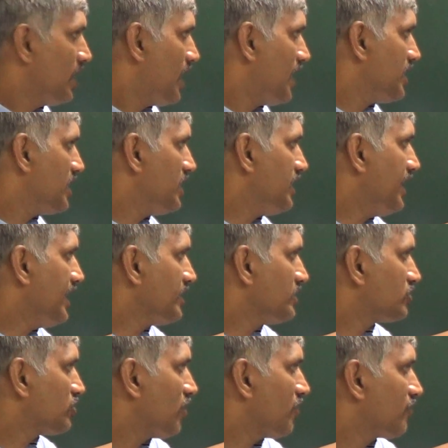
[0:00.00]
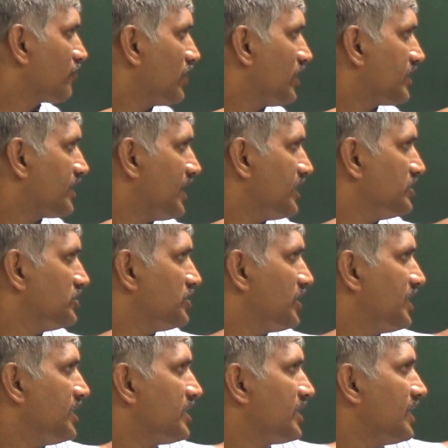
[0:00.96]
and a length of the
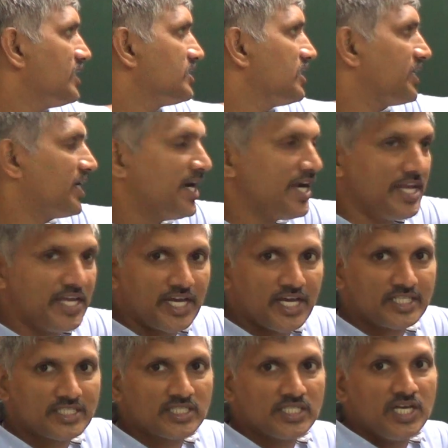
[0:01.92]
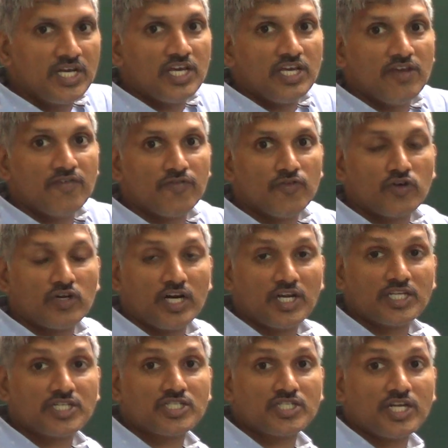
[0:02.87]
tangent as a radius, if you
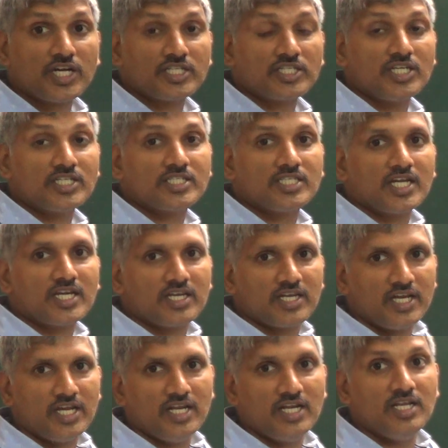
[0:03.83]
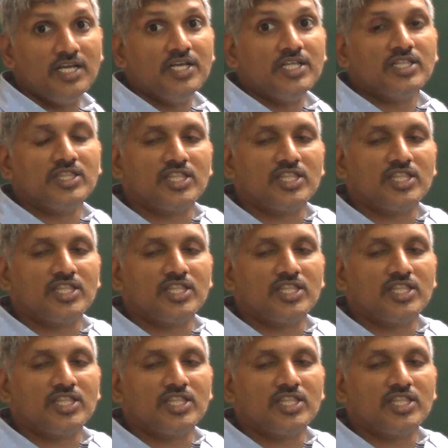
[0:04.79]
construct a circle,